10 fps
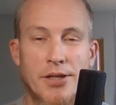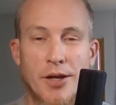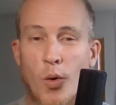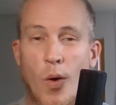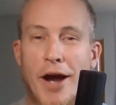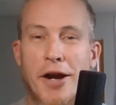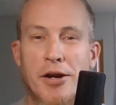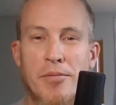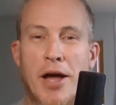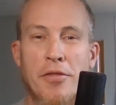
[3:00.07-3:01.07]

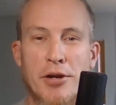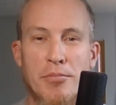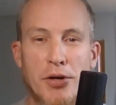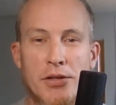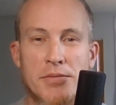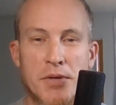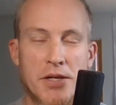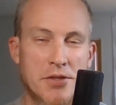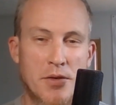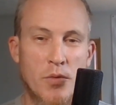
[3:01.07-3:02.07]
inquire about their books
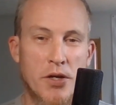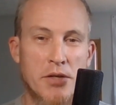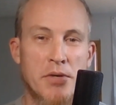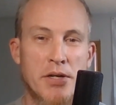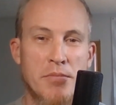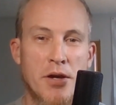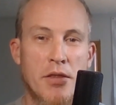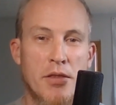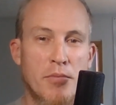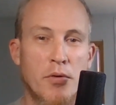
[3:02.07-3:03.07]
because they wanted to bring me
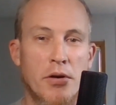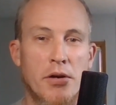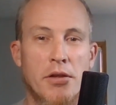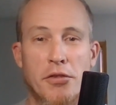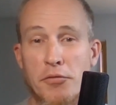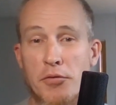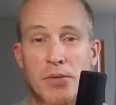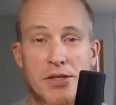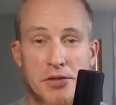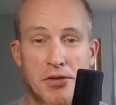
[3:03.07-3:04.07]
on the board, threw
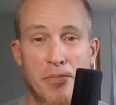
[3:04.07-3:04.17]
me to their